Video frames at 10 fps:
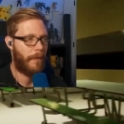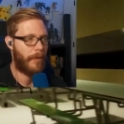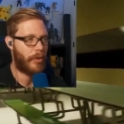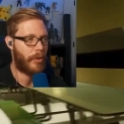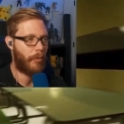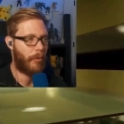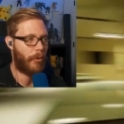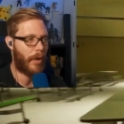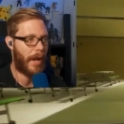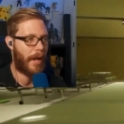Feel so
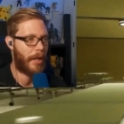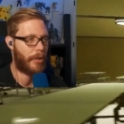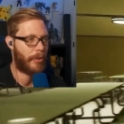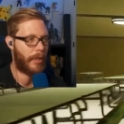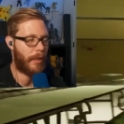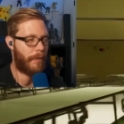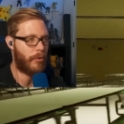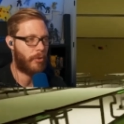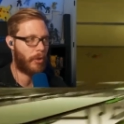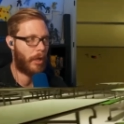proud of yourself,
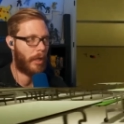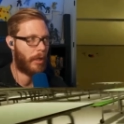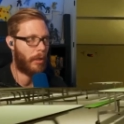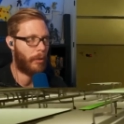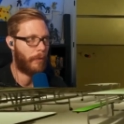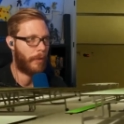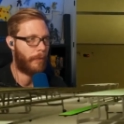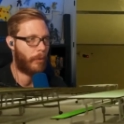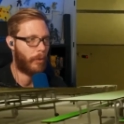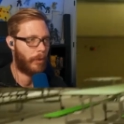drawing all over the
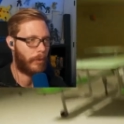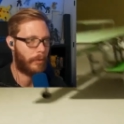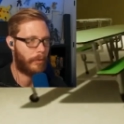floor.